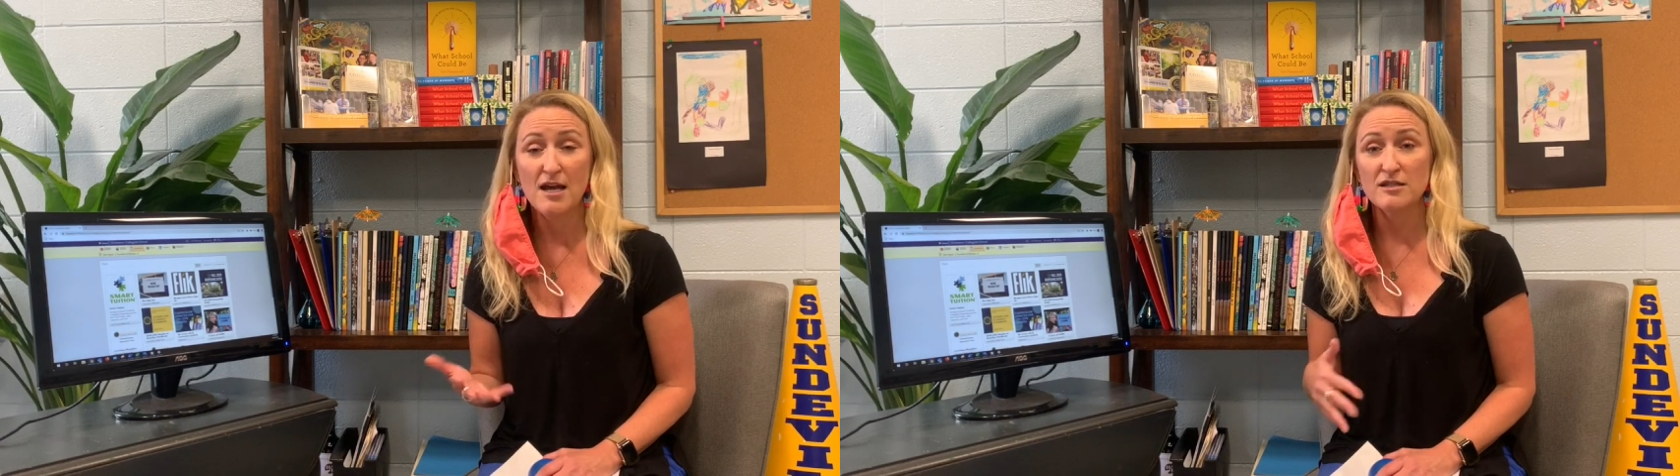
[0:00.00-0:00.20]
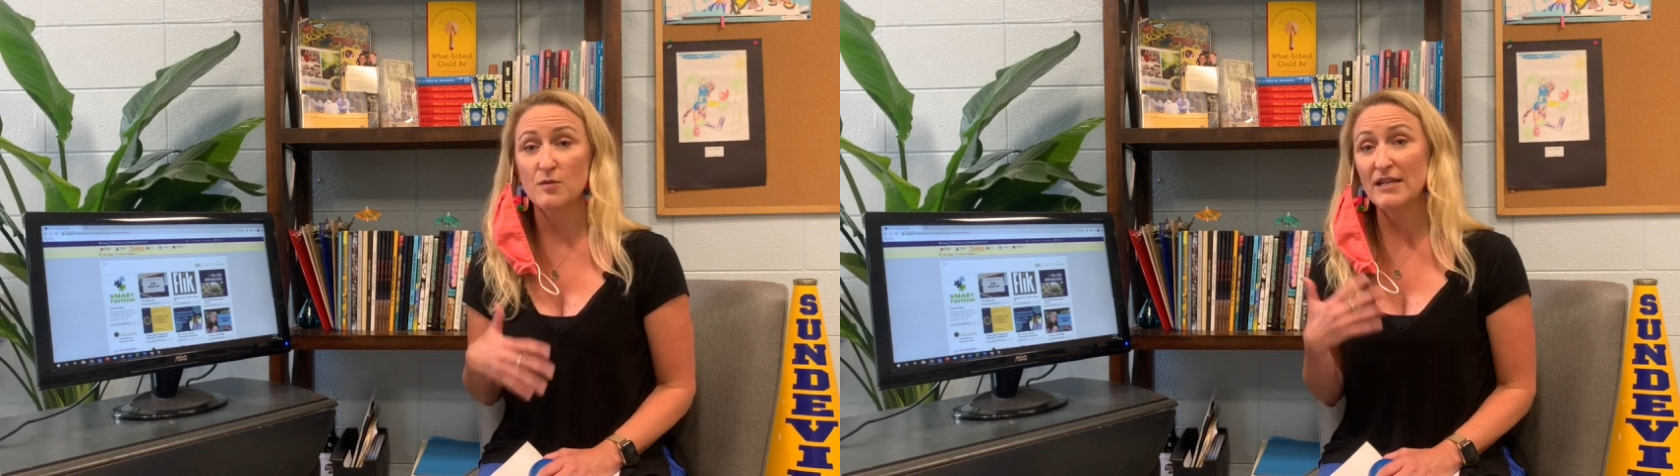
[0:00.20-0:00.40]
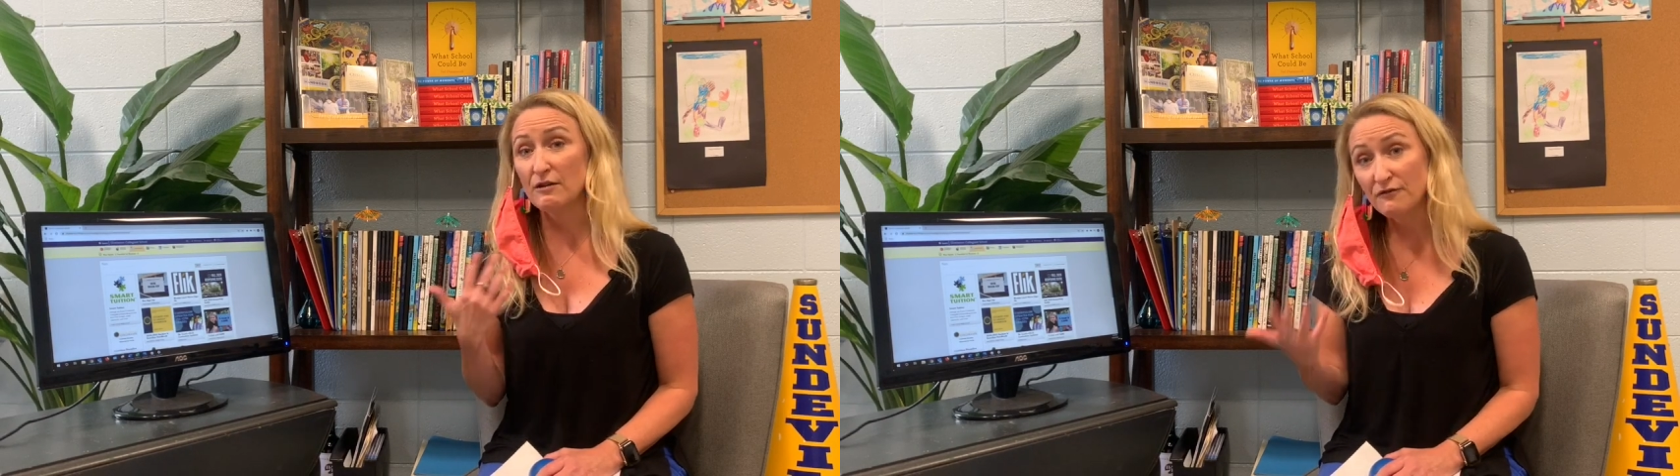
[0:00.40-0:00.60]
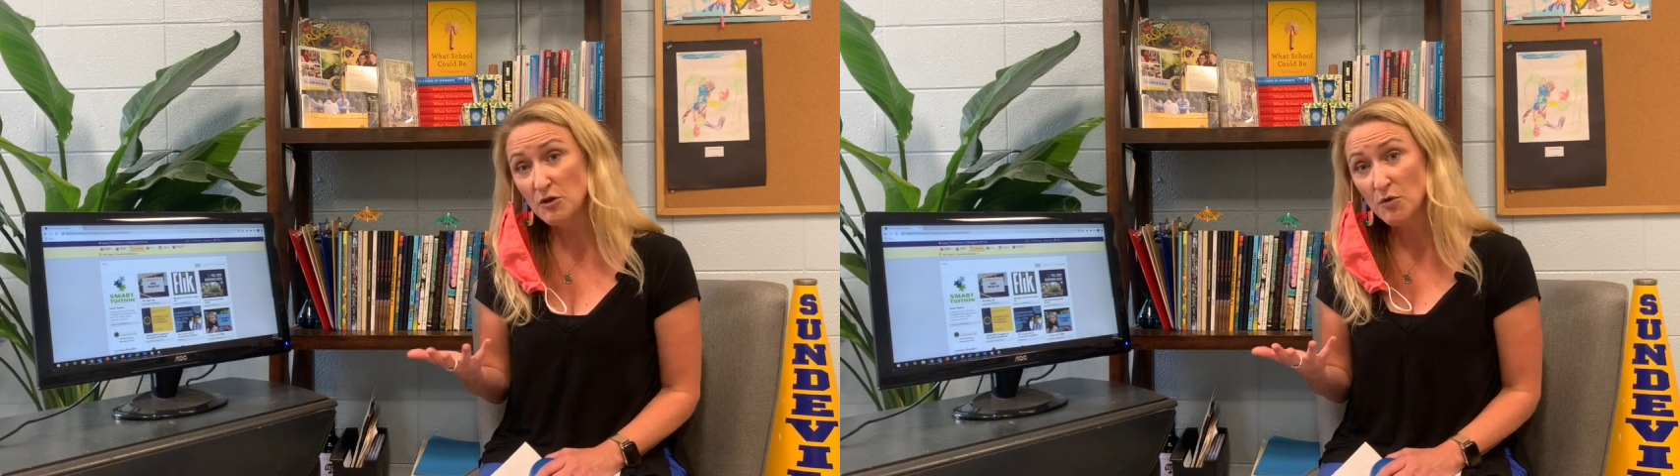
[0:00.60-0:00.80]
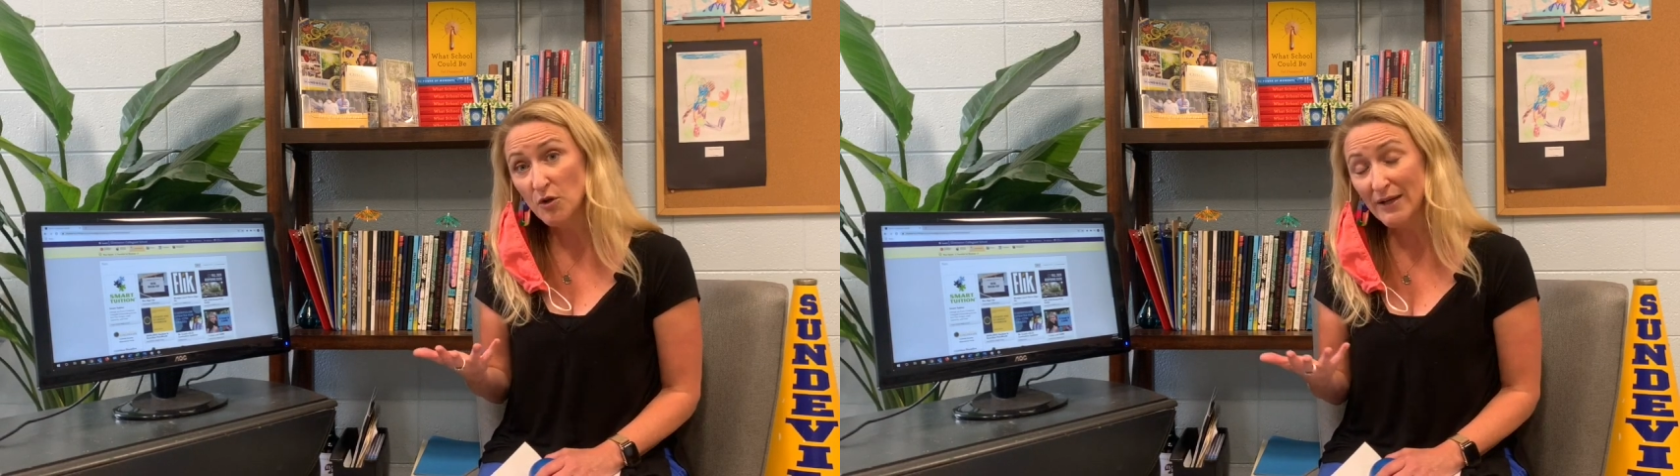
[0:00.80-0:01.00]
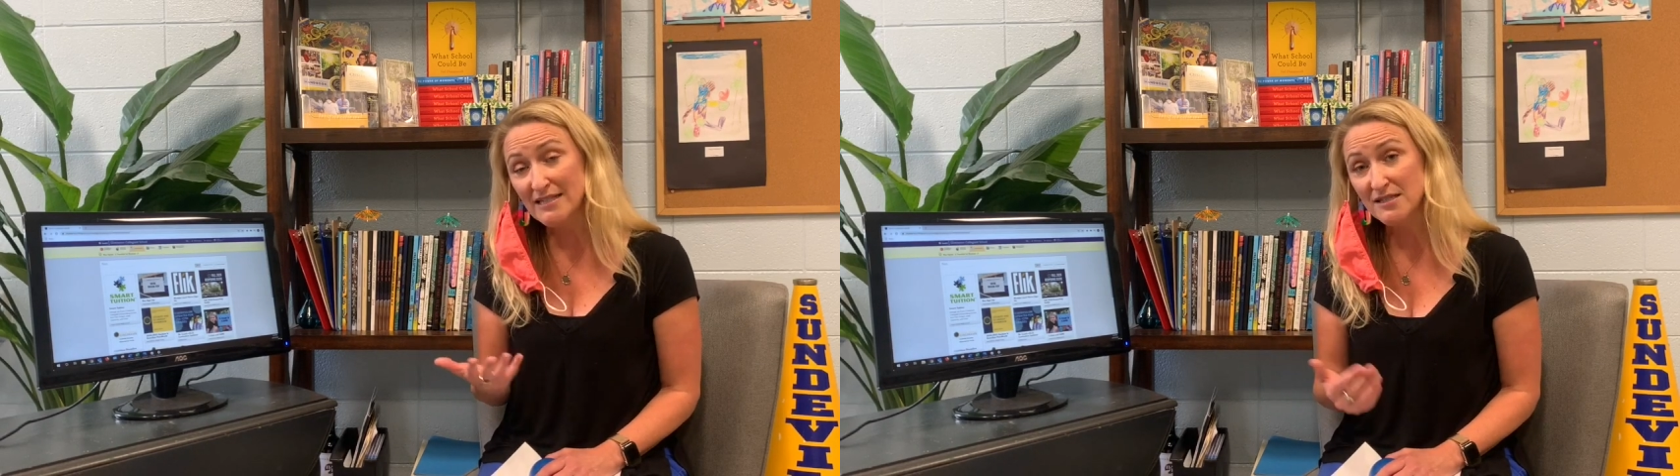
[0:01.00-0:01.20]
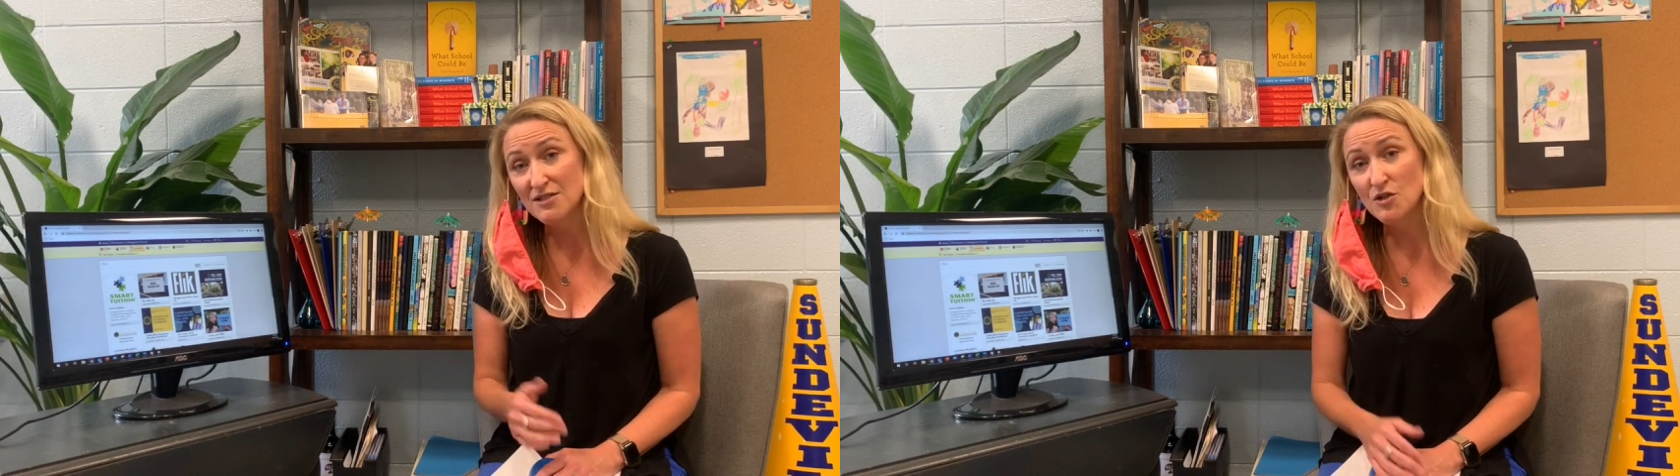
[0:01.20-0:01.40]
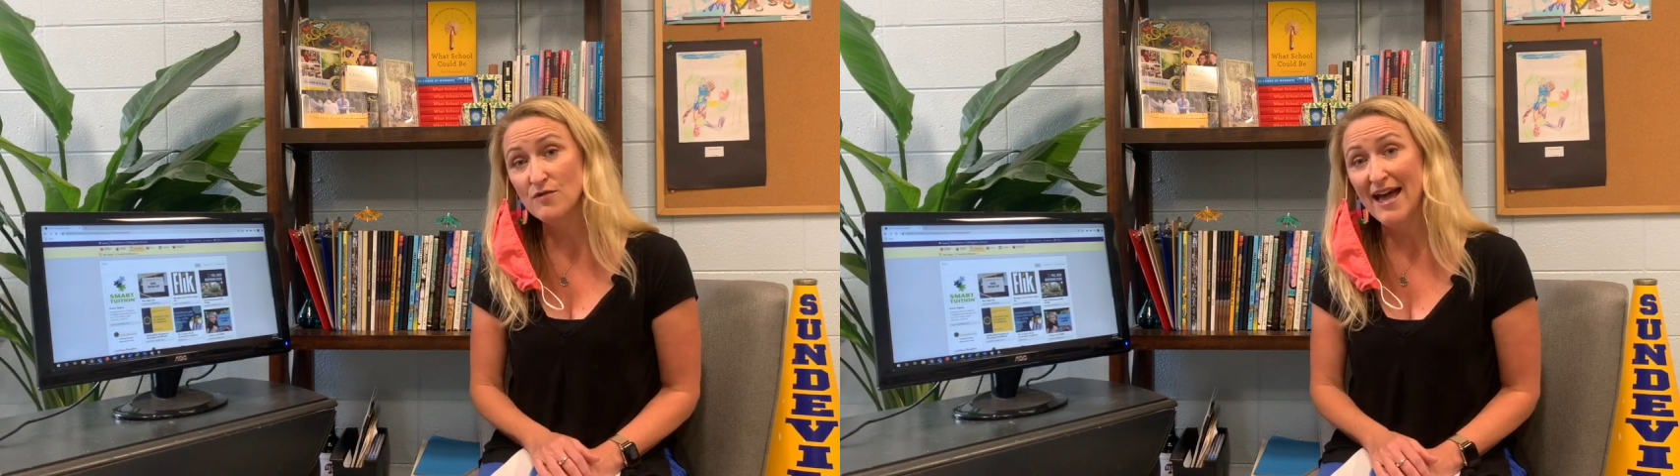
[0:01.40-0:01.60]
So we need a few more weeks
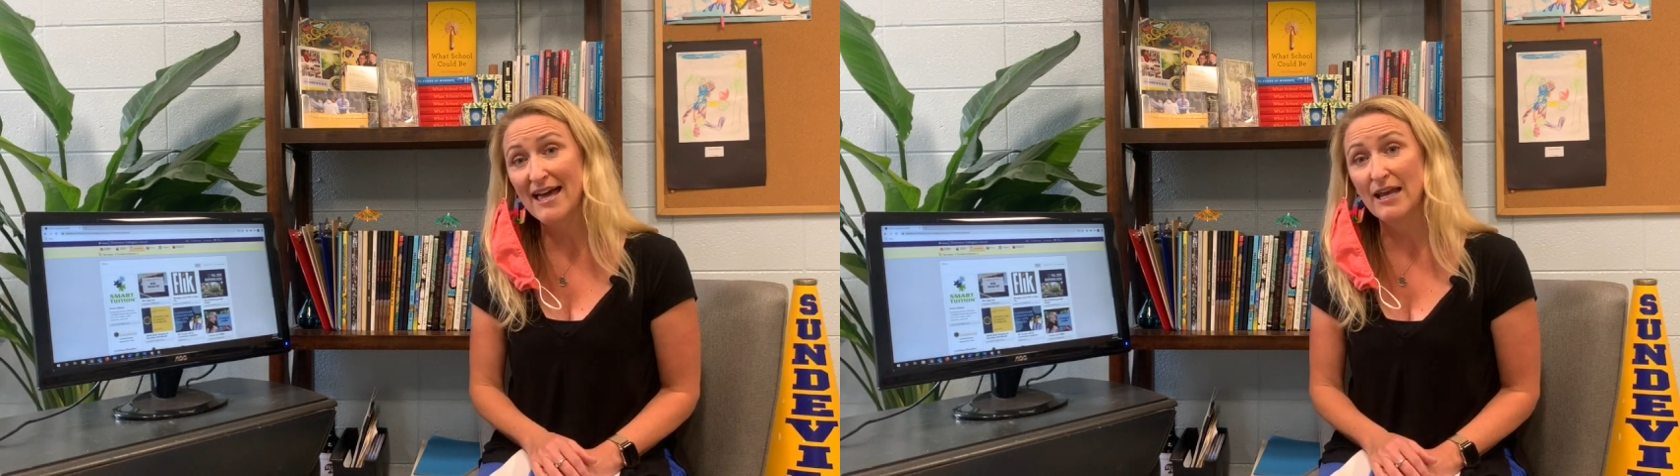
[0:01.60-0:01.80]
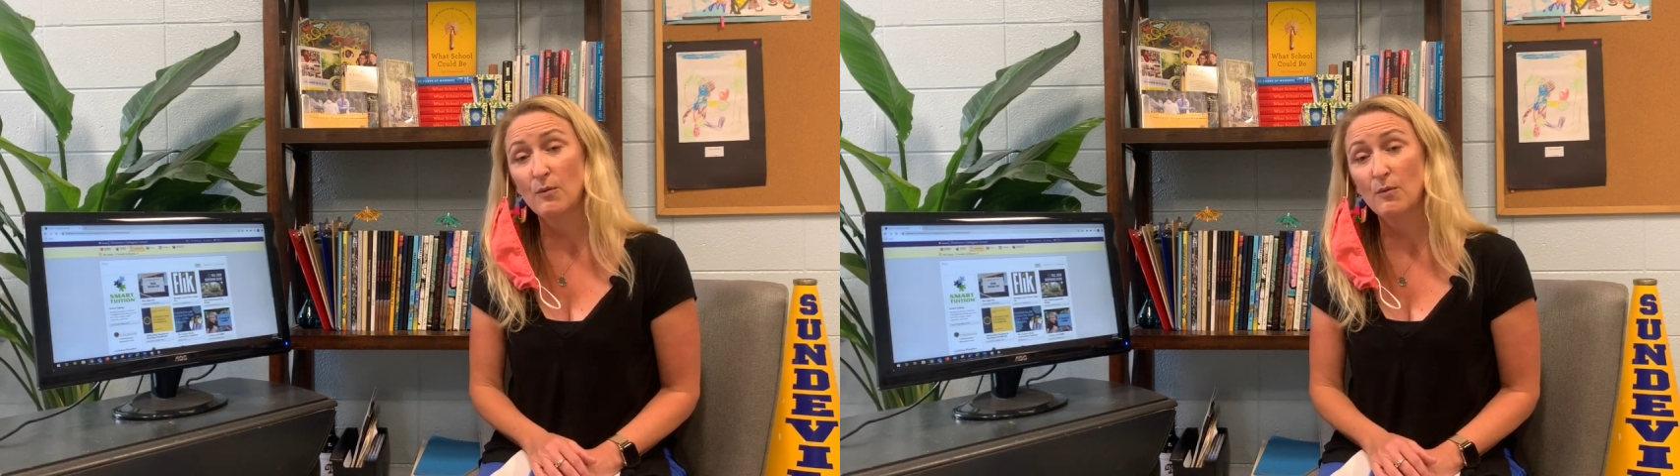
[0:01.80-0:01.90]
to do that,